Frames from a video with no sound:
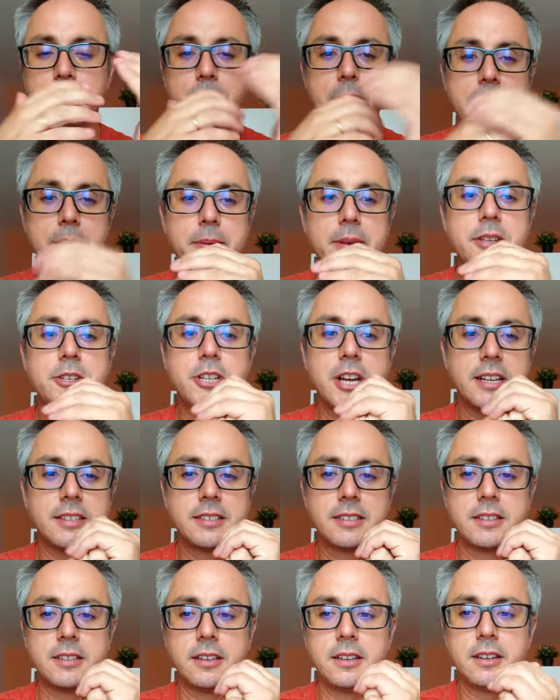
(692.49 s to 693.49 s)
maybe
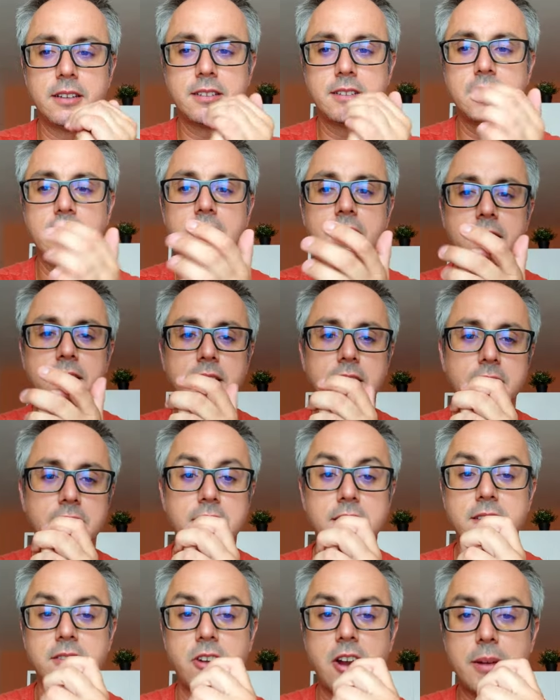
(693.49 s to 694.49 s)
just slightly
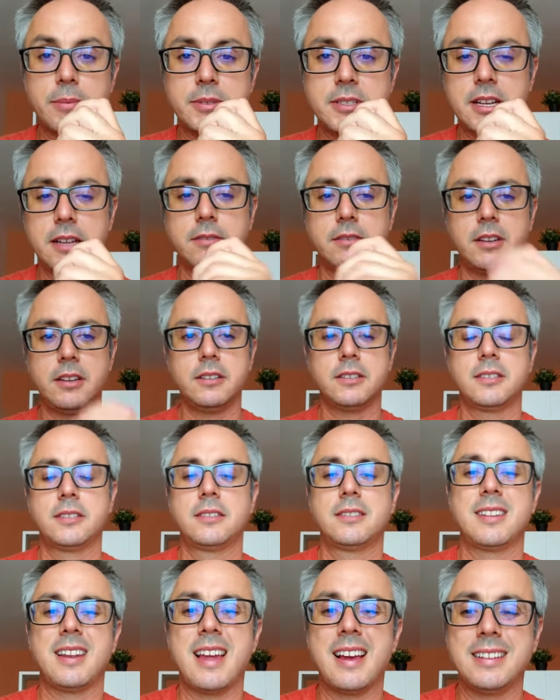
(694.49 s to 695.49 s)
described
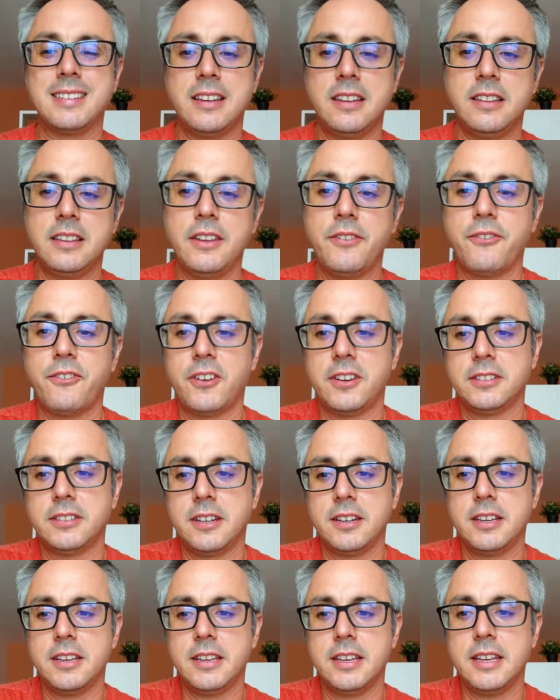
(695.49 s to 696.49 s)
slightly
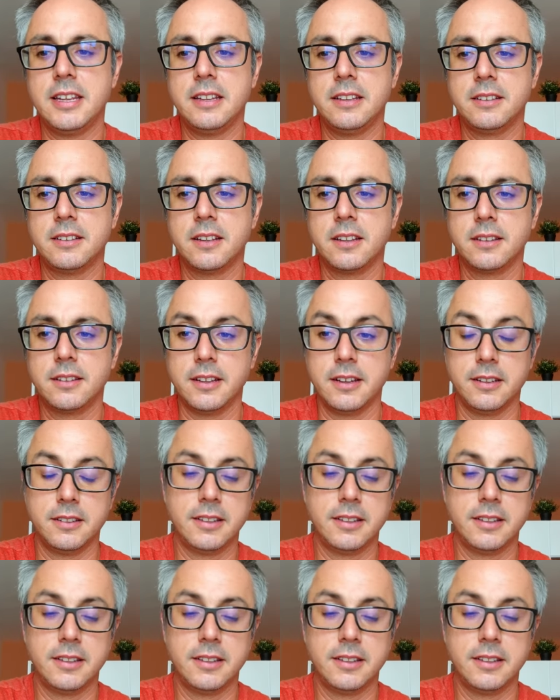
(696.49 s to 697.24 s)
differently in the